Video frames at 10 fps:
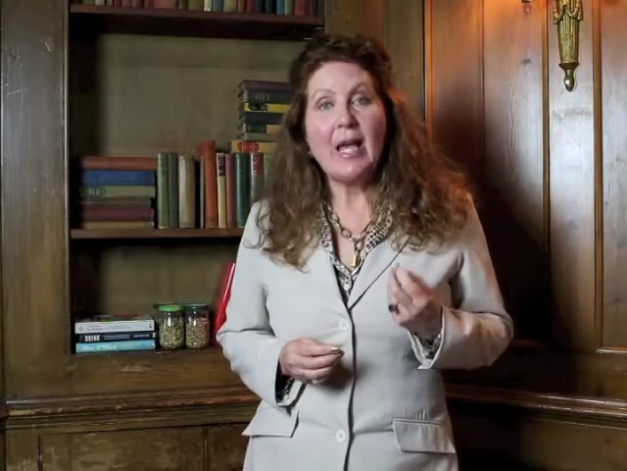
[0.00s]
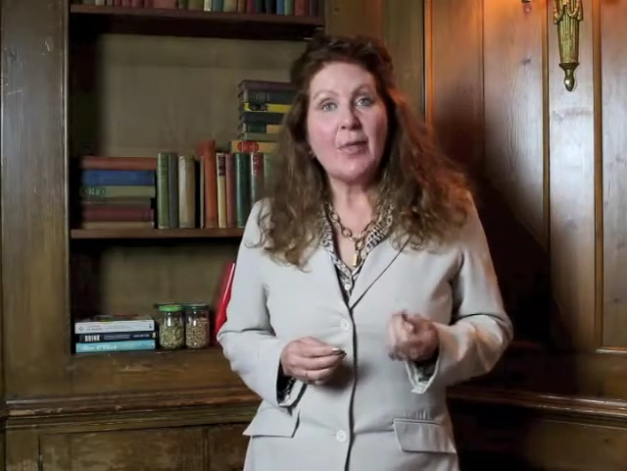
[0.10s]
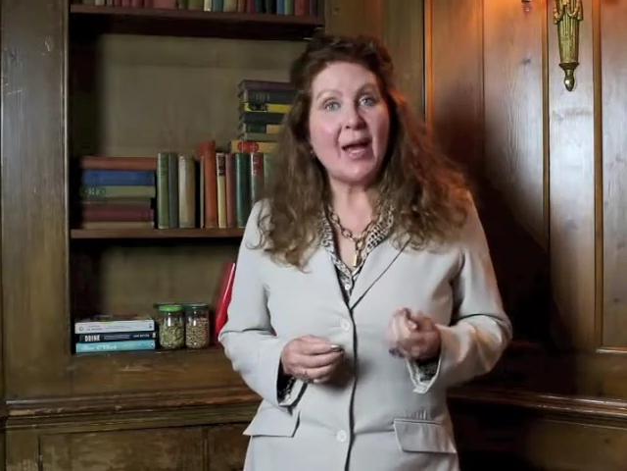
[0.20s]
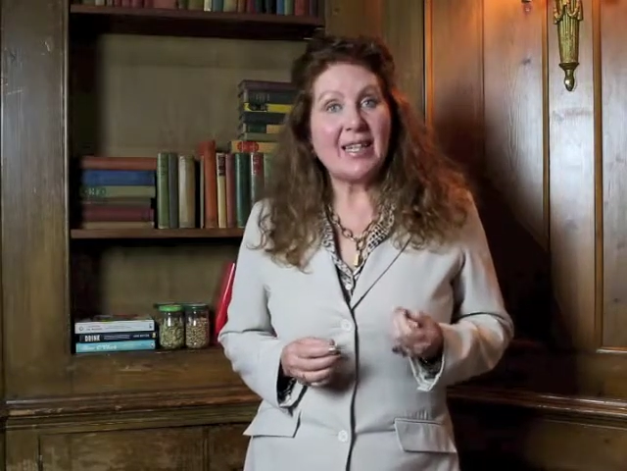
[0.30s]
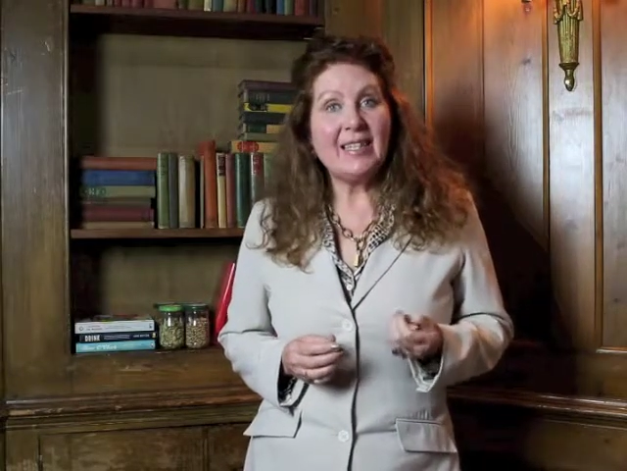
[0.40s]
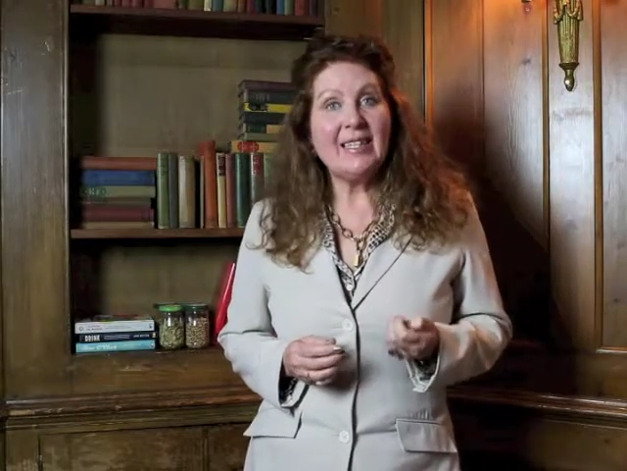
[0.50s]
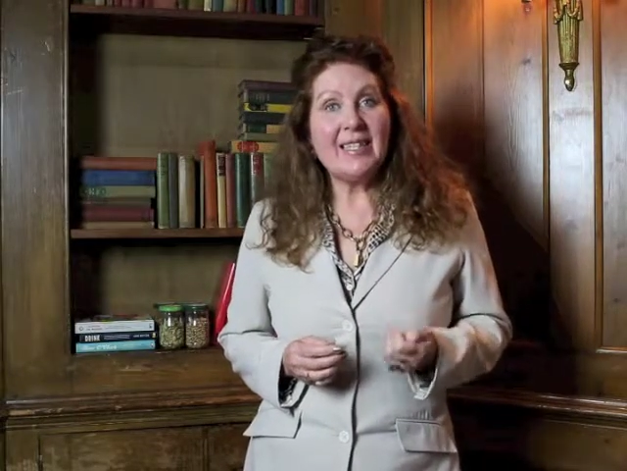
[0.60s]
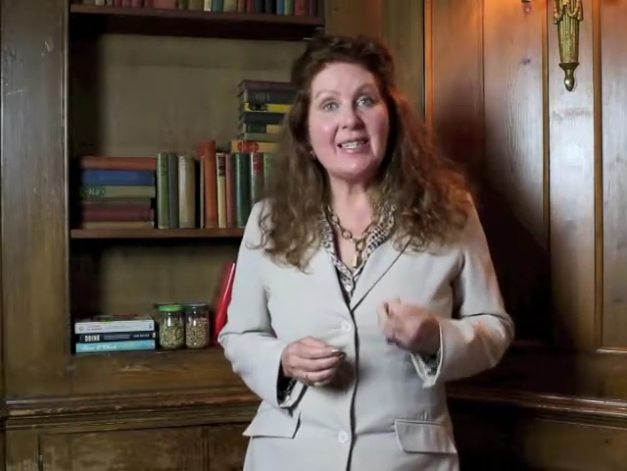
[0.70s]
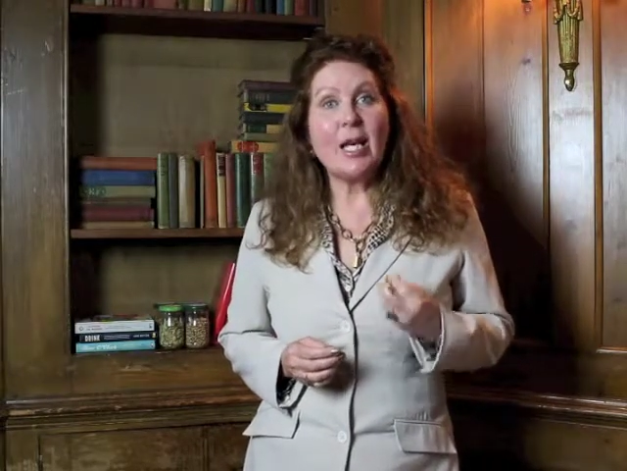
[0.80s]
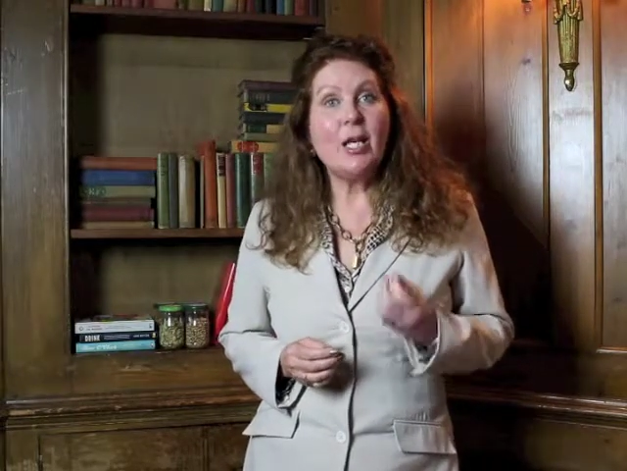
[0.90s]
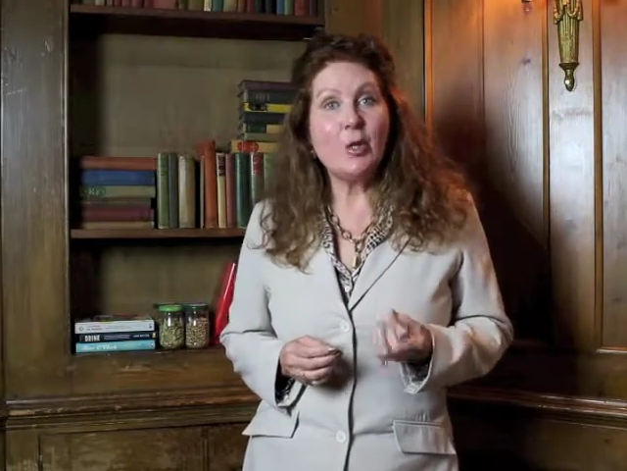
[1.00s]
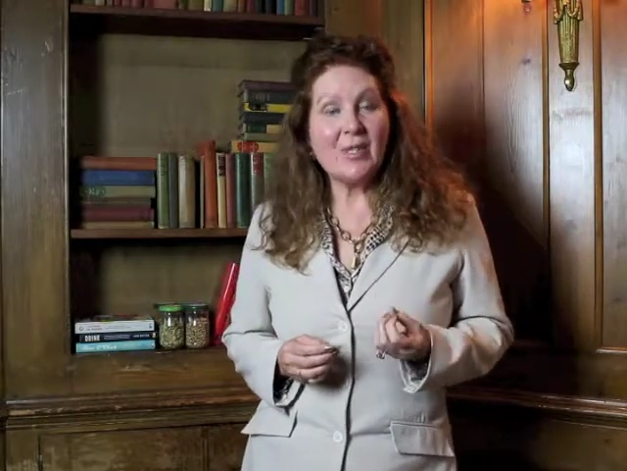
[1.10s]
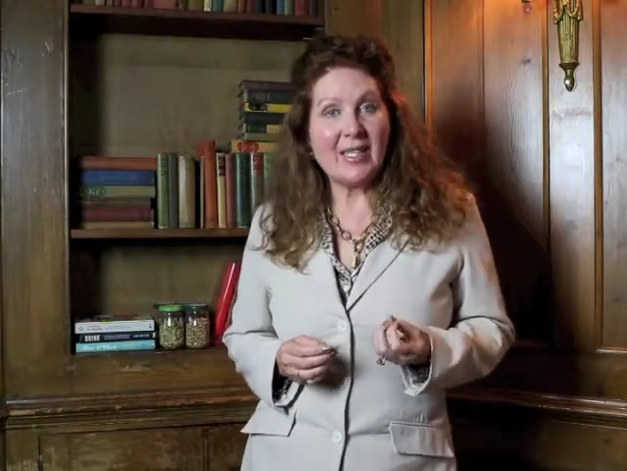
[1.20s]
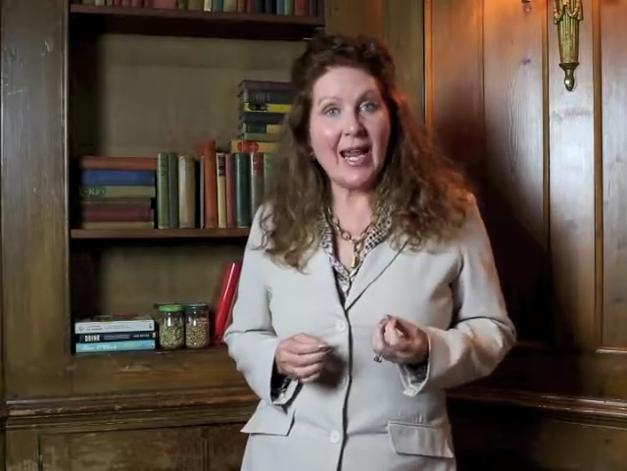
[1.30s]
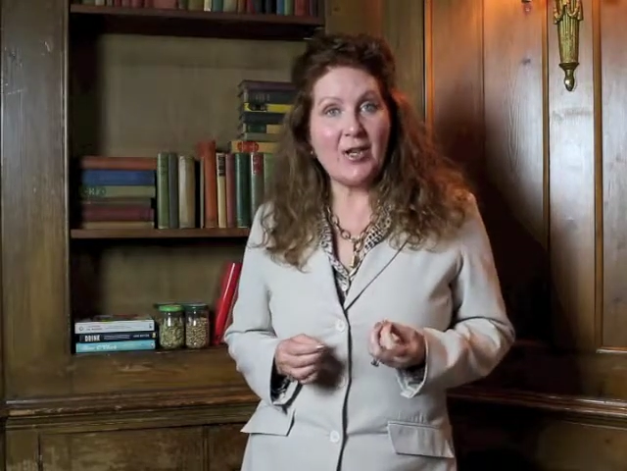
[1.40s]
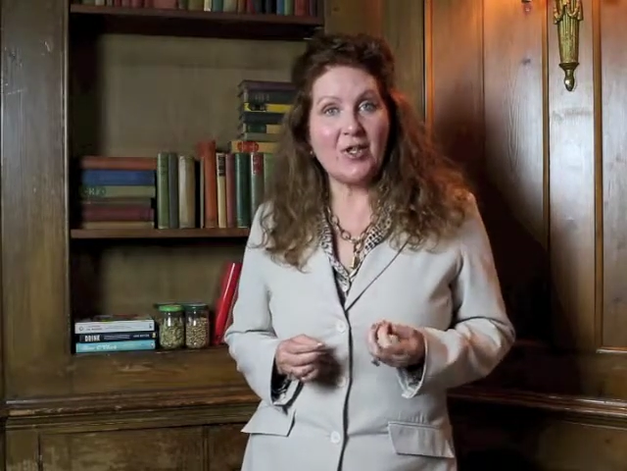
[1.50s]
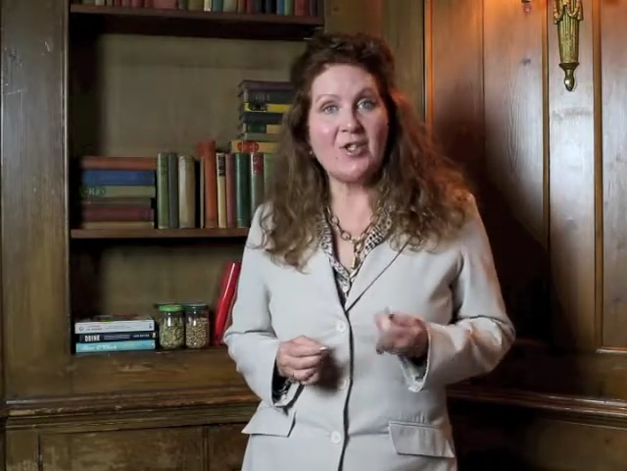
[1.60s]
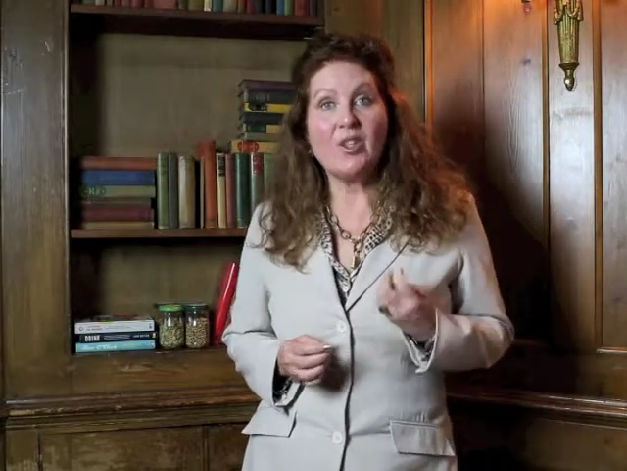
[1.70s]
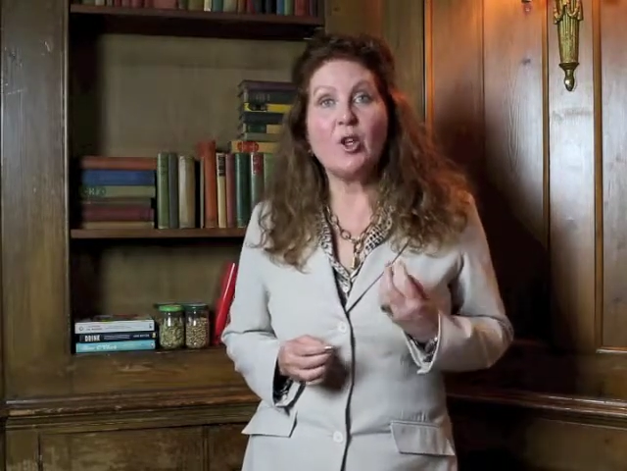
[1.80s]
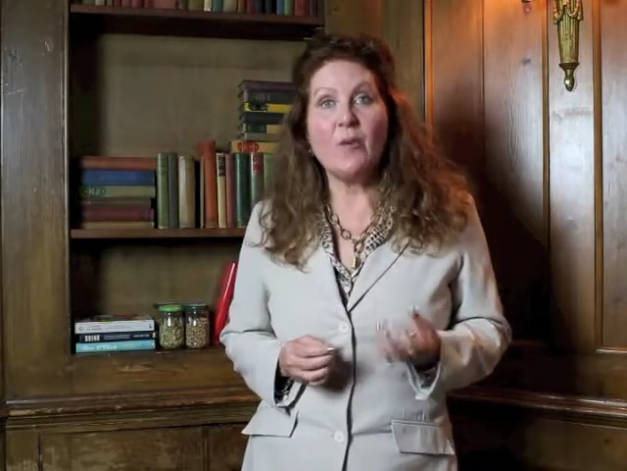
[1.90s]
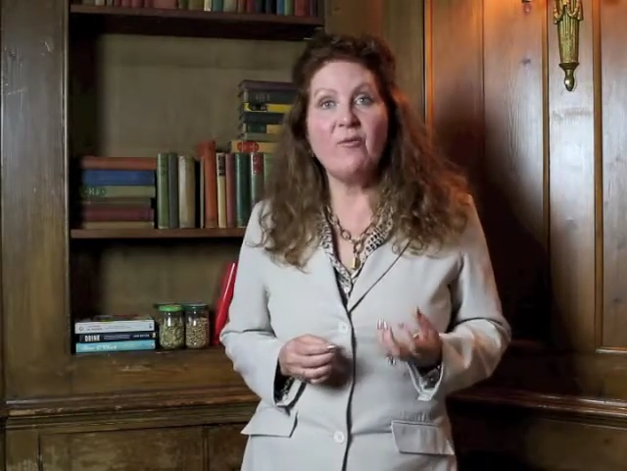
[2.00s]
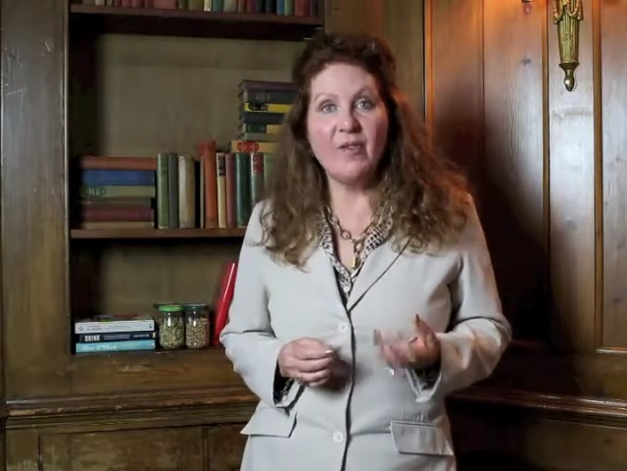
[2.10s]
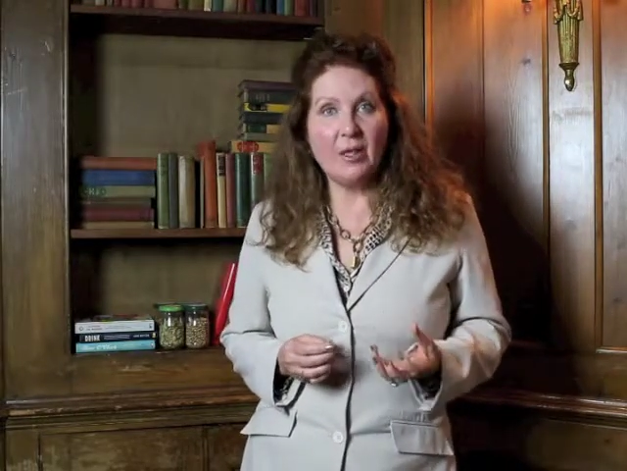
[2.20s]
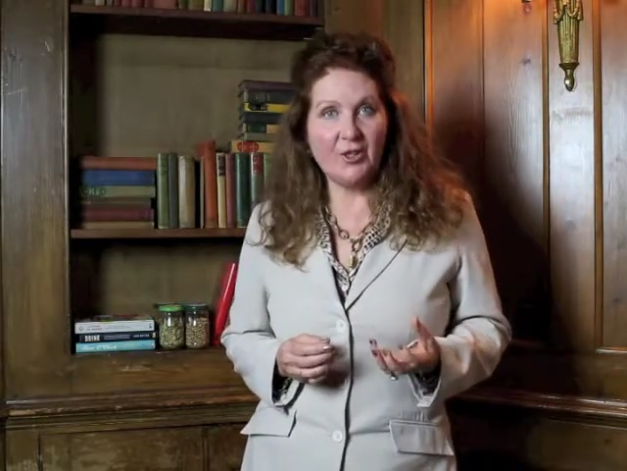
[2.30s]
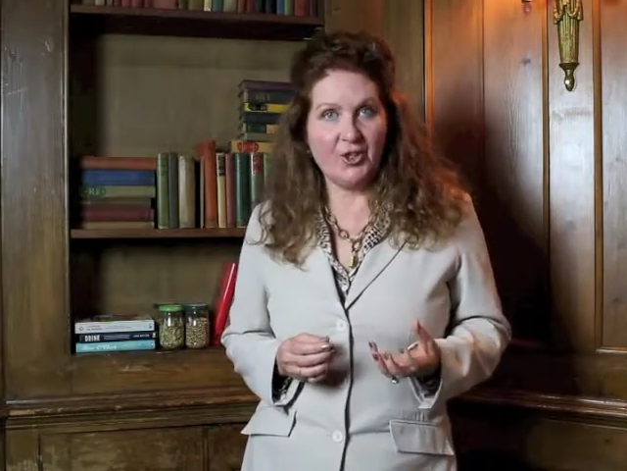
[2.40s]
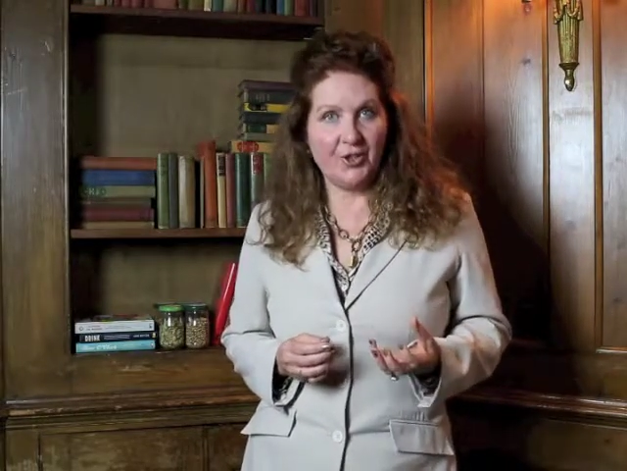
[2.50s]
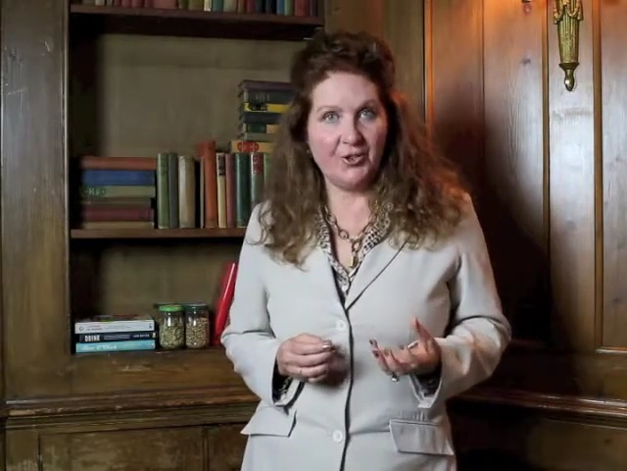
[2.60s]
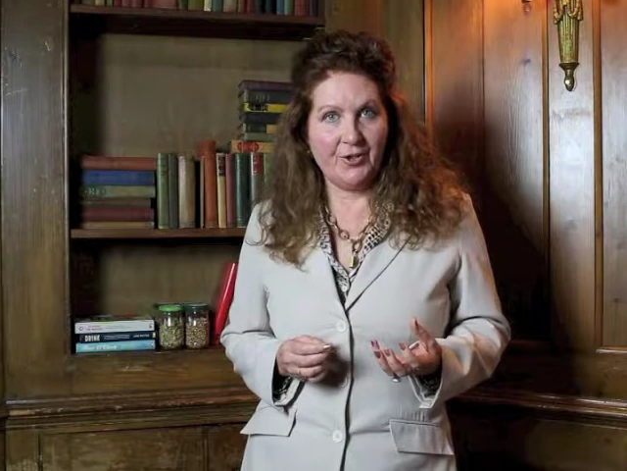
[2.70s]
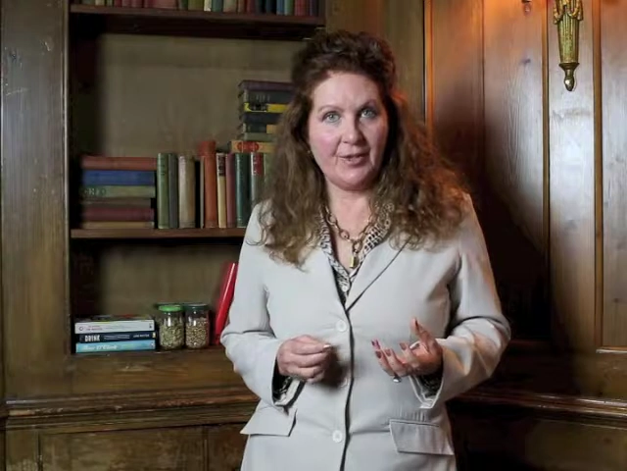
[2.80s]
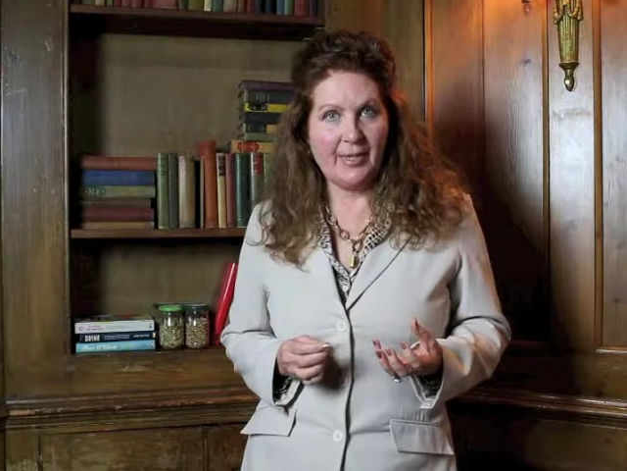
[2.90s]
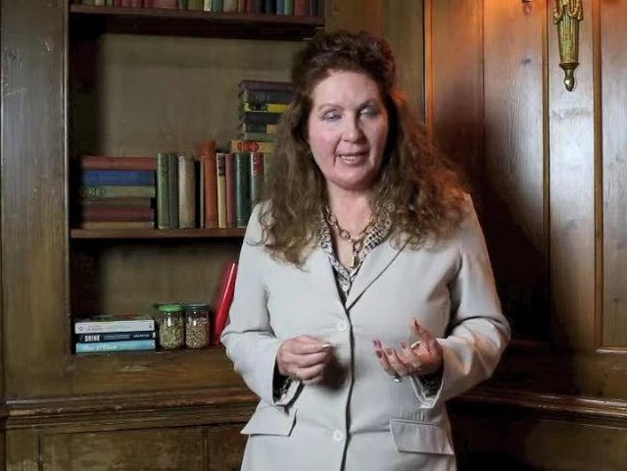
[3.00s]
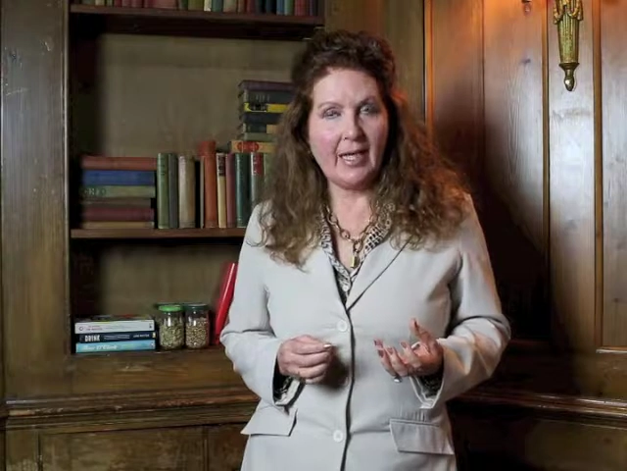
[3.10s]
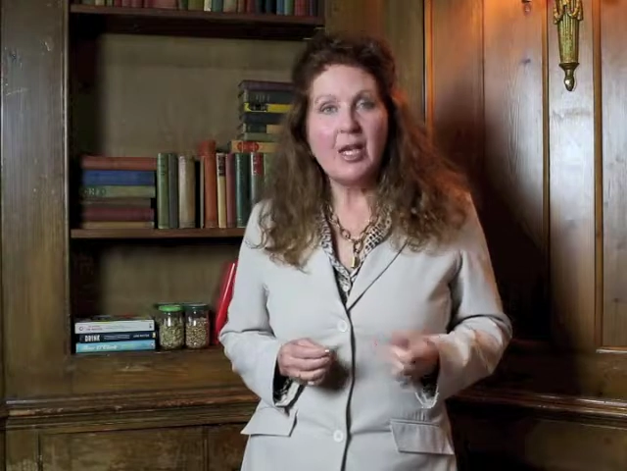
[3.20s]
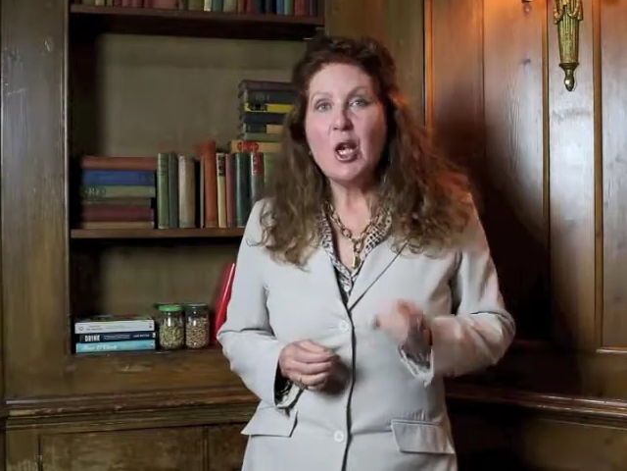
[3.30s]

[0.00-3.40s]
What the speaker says: that can lead to hallucinations and convulsions.